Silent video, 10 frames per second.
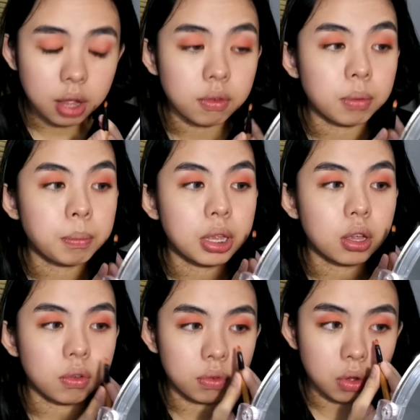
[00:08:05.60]
have a
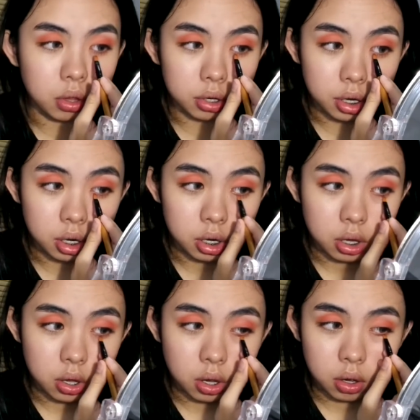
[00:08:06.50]
bit of color
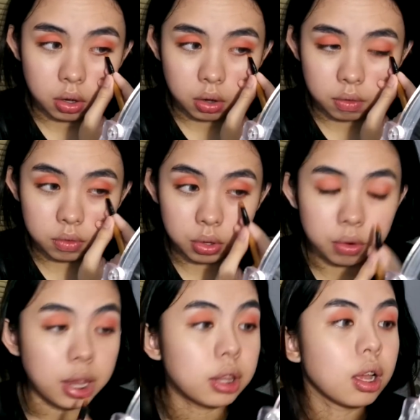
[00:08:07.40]
of the
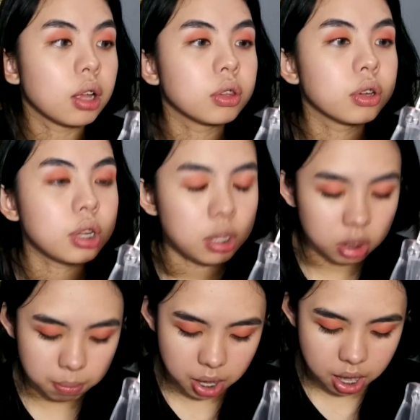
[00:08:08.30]
red
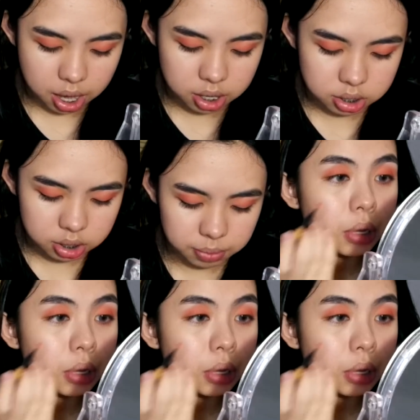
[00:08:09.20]
underneath my eyes.